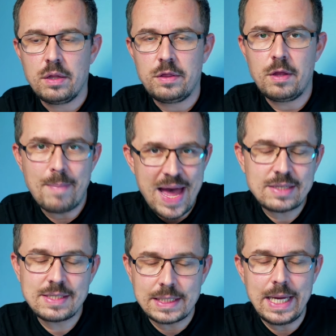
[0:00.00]
the
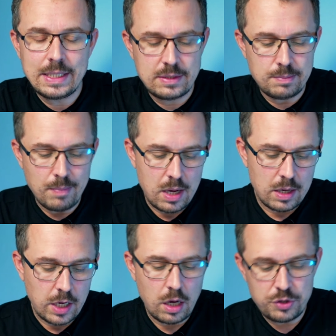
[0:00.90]
max lens
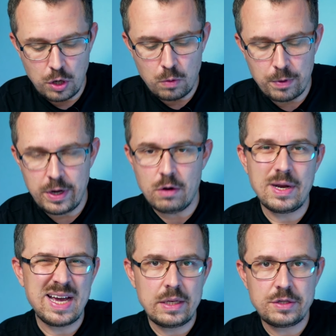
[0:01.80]
mod on the GoPro Hero
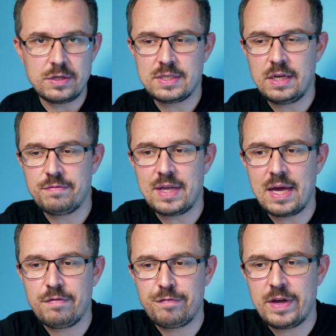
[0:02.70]
9 to see if
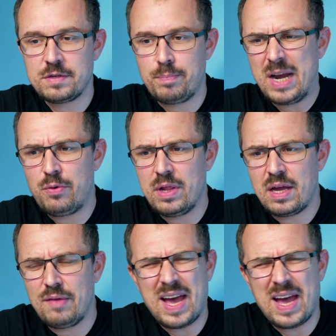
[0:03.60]
that affects battery life.